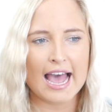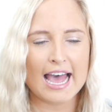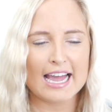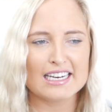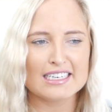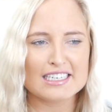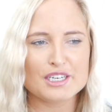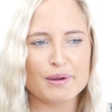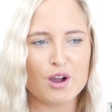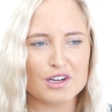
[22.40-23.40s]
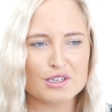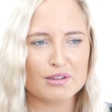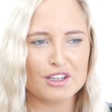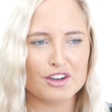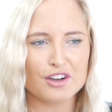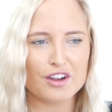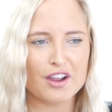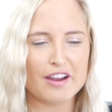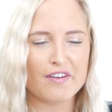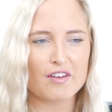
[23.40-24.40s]
And to be honest with you,
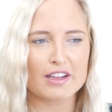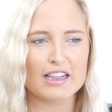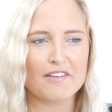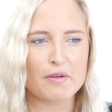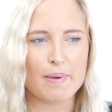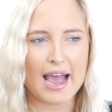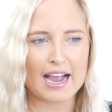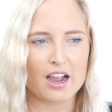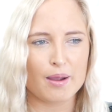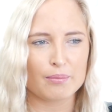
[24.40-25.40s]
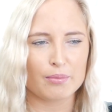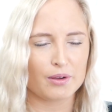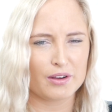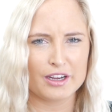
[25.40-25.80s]
if I really love the bag, I'm,